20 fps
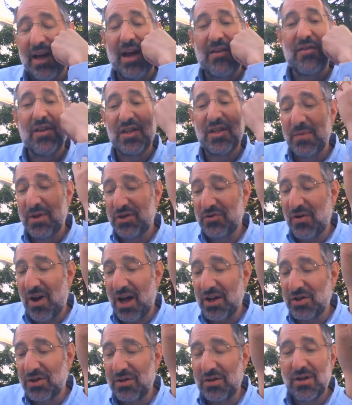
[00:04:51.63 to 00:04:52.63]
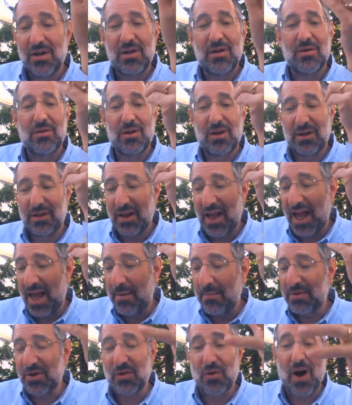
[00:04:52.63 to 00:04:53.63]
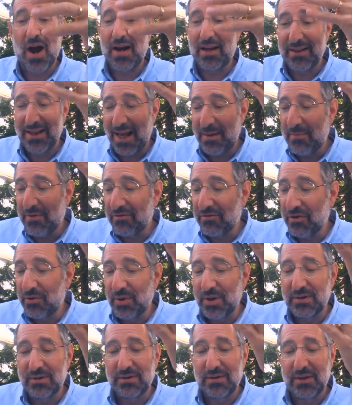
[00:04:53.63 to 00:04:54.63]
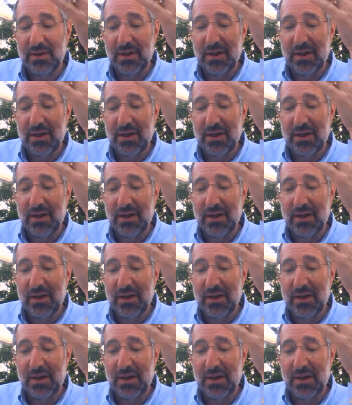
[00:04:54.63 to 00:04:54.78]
And this midrash claims, or I claim through it,